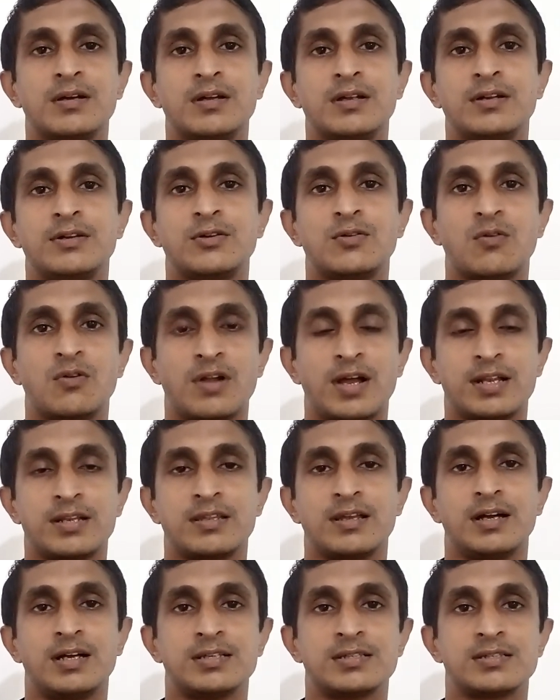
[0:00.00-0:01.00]
to write
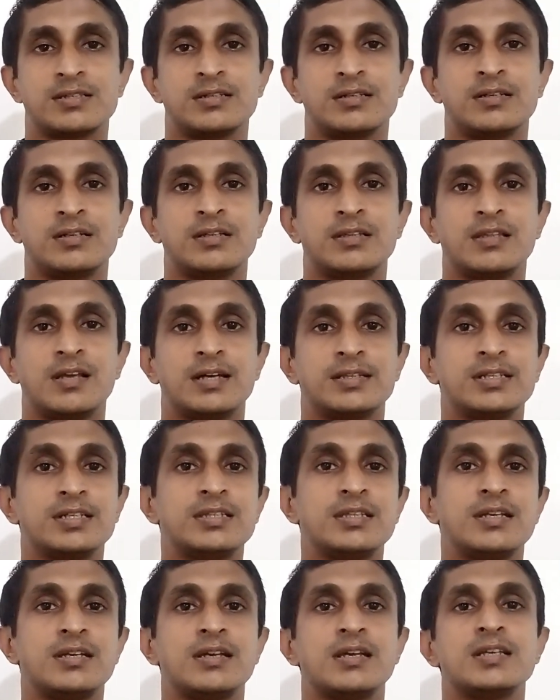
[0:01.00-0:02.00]
the answer. The other
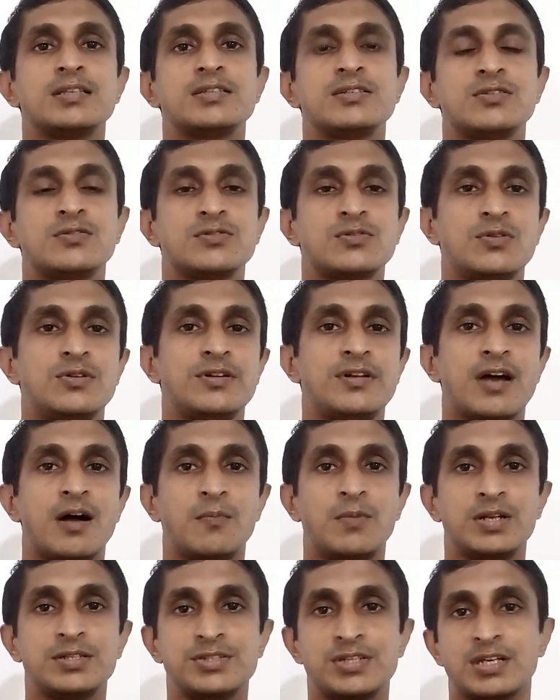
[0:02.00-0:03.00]
thing is, you should
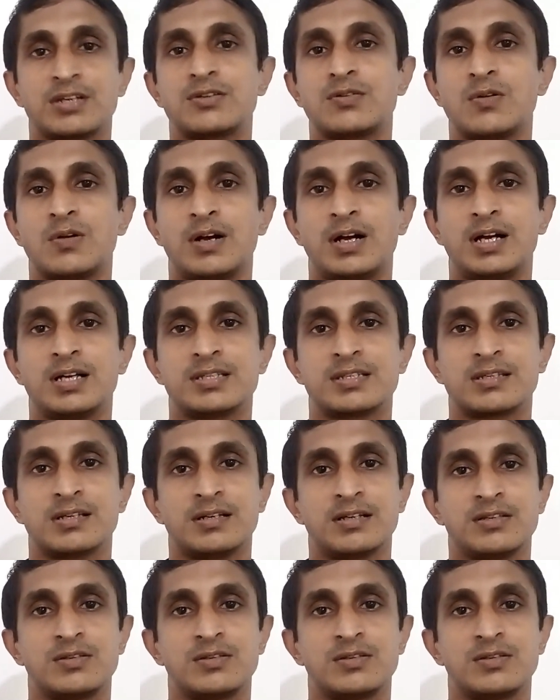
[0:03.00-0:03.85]
double check your answer.